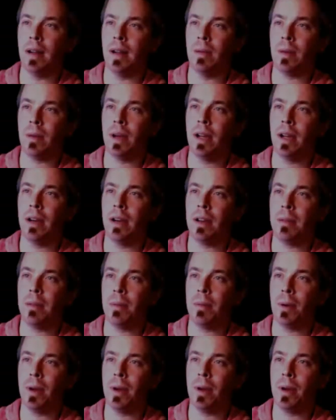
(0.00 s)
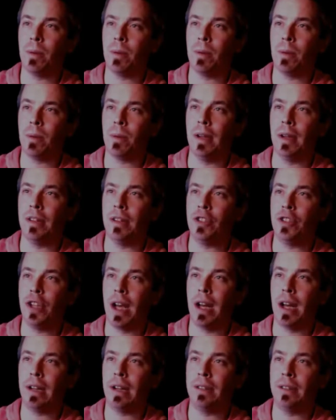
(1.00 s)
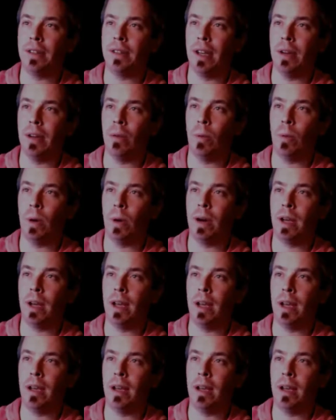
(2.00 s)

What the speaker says: we're getting to the point where the chat is getting wonky